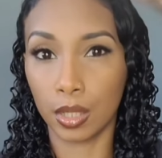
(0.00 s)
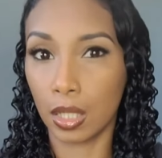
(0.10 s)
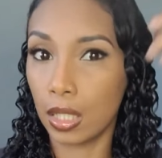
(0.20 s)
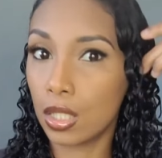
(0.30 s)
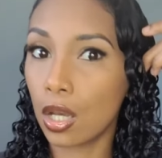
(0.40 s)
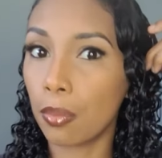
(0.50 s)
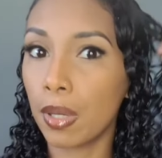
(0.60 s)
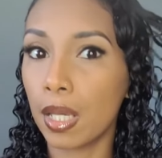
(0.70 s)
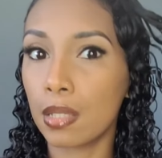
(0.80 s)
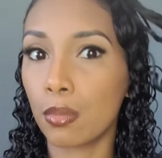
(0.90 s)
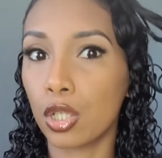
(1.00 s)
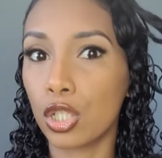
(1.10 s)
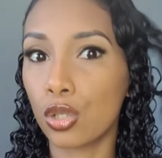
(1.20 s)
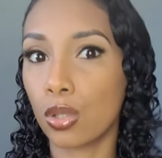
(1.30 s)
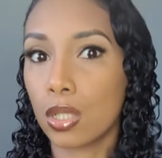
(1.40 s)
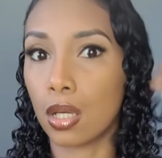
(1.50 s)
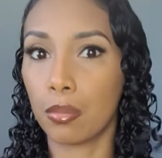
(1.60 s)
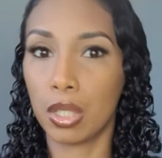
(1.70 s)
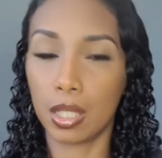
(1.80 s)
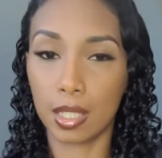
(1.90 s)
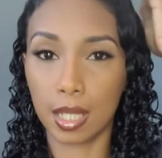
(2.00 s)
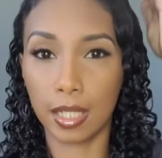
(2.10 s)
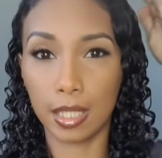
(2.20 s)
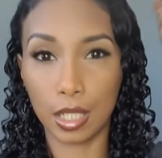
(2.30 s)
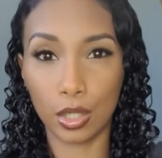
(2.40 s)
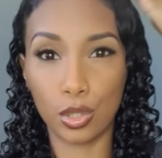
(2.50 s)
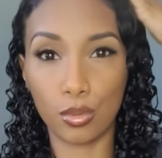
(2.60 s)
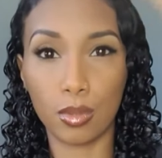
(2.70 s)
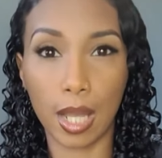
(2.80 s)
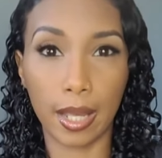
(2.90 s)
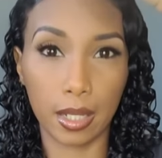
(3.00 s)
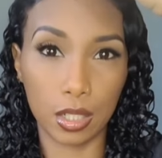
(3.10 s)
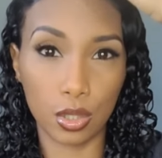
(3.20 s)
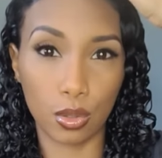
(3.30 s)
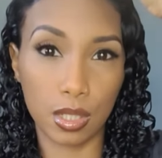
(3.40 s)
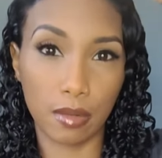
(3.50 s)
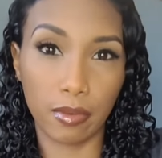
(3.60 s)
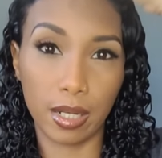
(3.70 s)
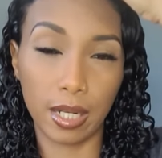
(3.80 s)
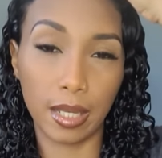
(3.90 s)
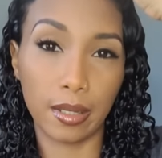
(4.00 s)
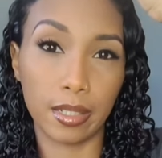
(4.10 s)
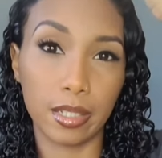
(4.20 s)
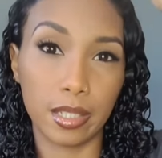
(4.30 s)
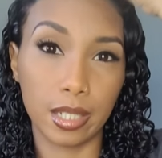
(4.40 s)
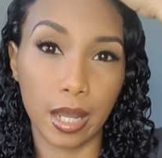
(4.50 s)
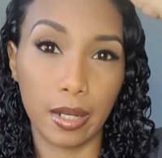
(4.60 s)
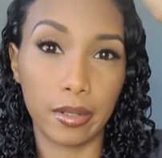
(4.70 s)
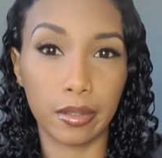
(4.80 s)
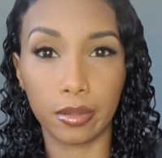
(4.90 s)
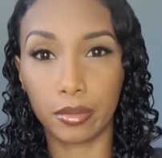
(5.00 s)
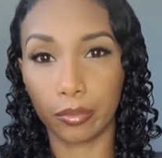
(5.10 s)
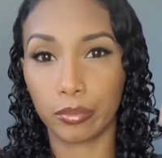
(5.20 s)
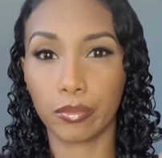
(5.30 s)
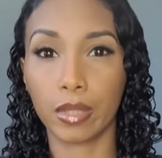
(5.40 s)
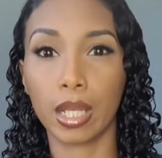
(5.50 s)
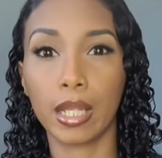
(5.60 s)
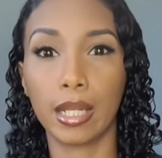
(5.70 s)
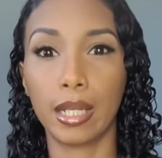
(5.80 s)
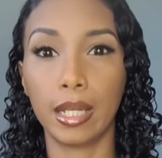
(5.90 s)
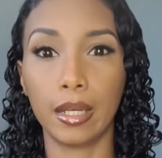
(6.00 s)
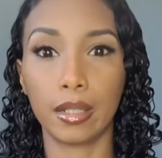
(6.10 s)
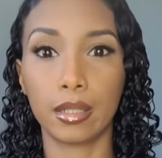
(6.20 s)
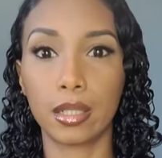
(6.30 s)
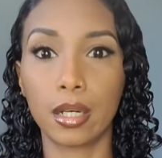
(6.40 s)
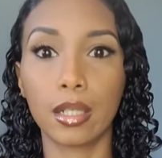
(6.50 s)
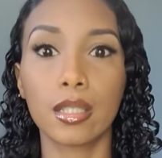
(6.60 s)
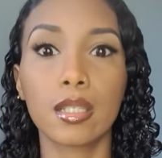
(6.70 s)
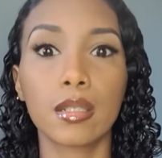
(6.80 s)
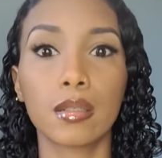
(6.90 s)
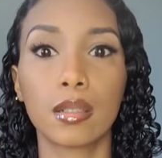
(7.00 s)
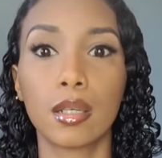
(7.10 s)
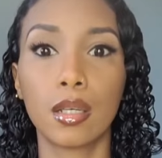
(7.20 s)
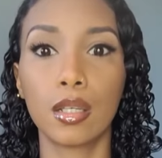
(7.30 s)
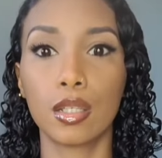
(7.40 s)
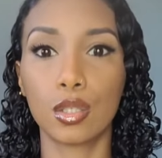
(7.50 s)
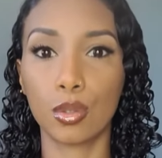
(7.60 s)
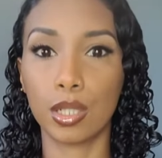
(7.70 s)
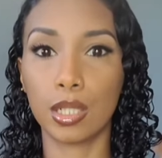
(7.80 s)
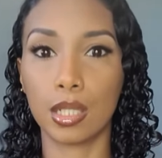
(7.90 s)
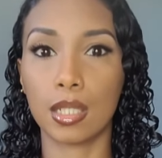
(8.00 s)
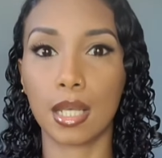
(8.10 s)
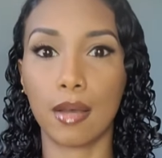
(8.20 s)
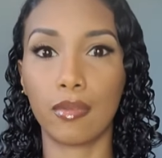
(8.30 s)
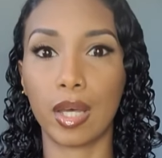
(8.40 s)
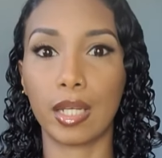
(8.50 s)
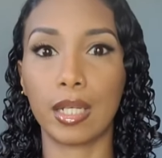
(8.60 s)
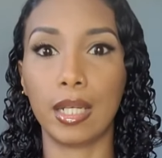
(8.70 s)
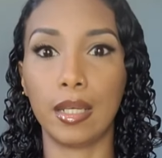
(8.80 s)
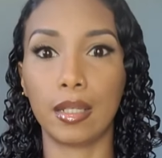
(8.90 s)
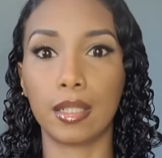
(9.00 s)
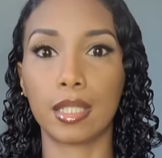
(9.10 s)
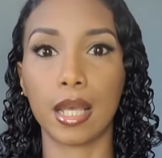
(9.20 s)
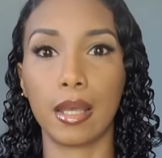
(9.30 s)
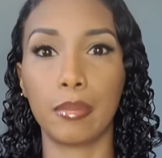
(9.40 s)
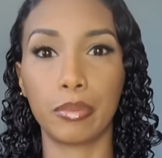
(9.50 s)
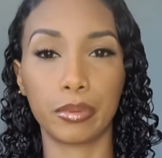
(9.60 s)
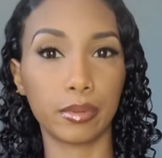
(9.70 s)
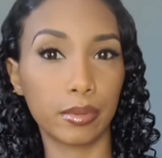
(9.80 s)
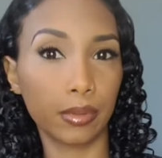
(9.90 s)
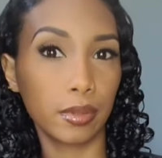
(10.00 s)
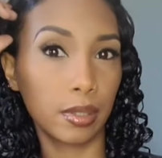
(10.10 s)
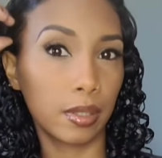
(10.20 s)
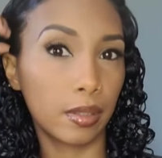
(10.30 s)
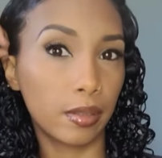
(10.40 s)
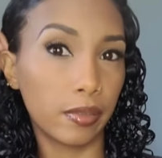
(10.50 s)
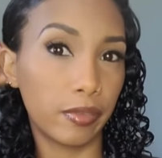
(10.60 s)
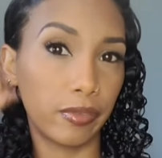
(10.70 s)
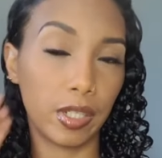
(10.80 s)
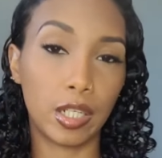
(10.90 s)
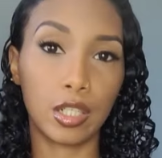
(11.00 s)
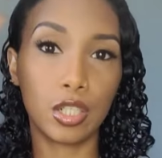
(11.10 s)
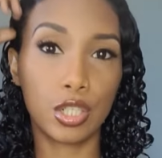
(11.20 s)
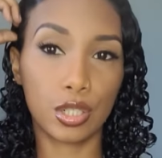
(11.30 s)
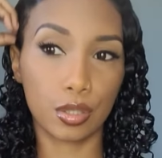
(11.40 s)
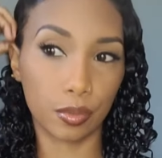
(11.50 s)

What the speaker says: The top hair is much shorter because I did do like a sort of a layers, kind of layered cut. So it does have that layered type finish.